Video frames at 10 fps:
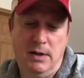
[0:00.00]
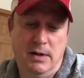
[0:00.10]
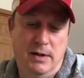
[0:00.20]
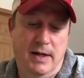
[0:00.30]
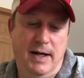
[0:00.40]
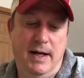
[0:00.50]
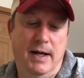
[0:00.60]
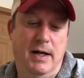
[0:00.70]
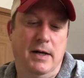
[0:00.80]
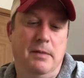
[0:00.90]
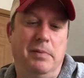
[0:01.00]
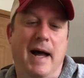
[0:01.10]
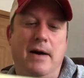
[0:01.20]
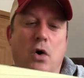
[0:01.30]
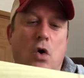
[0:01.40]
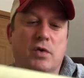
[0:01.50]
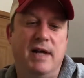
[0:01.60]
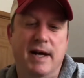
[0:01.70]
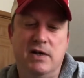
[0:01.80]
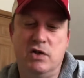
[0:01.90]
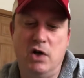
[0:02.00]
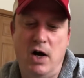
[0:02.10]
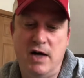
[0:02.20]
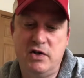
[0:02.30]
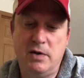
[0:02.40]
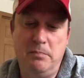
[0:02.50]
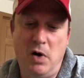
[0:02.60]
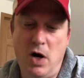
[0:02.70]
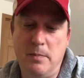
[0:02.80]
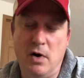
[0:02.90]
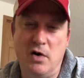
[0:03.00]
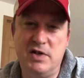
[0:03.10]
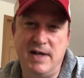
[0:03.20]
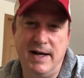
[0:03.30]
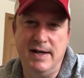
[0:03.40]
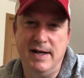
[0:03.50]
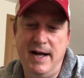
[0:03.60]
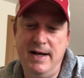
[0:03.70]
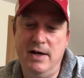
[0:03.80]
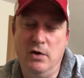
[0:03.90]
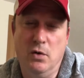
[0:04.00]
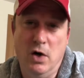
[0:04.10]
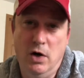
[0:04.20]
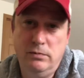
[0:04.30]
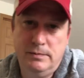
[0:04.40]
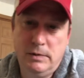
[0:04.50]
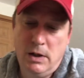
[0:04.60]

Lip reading: Black Hole takes Josh Parmer, our 2nd Canadian in a row.